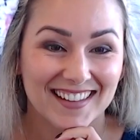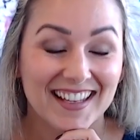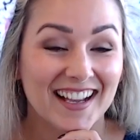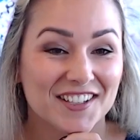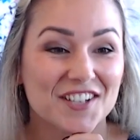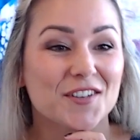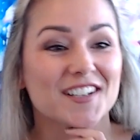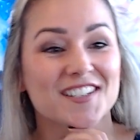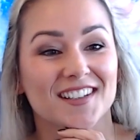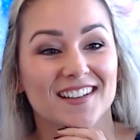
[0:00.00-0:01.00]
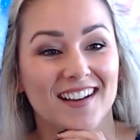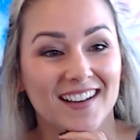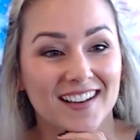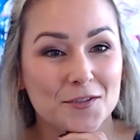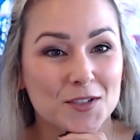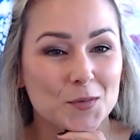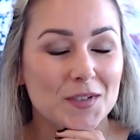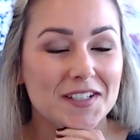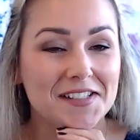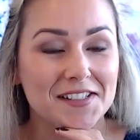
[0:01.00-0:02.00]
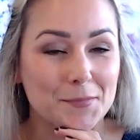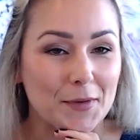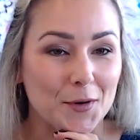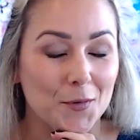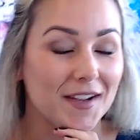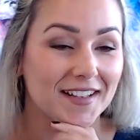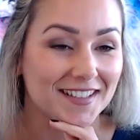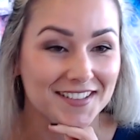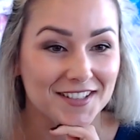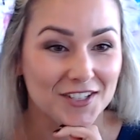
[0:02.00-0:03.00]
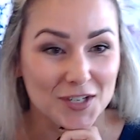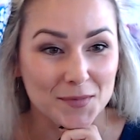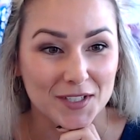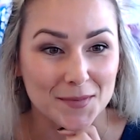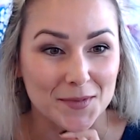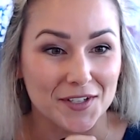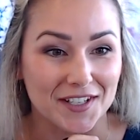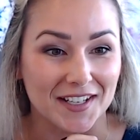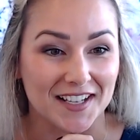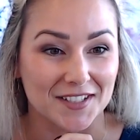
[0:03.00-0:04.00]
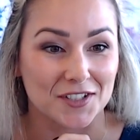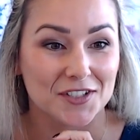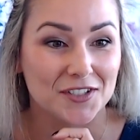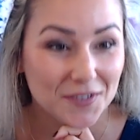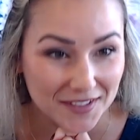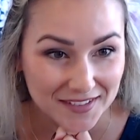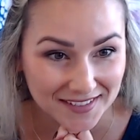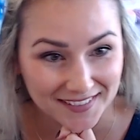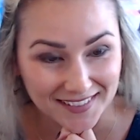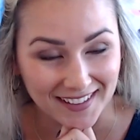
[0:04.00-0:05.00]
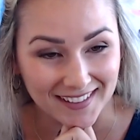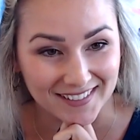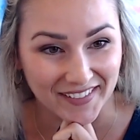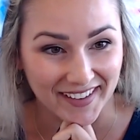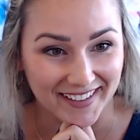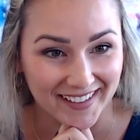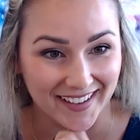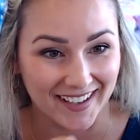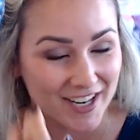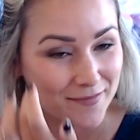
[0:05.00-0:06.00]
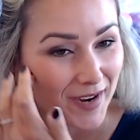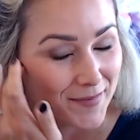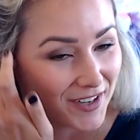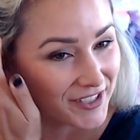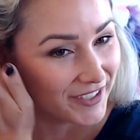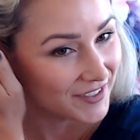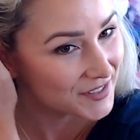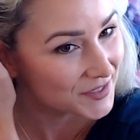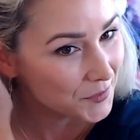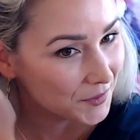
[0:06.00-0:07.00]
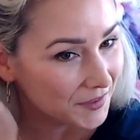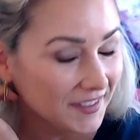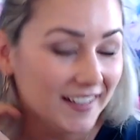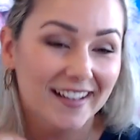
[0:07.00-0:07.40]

Yeah, good question. I was weaseling my way into the gym community as a student in my martial arts school,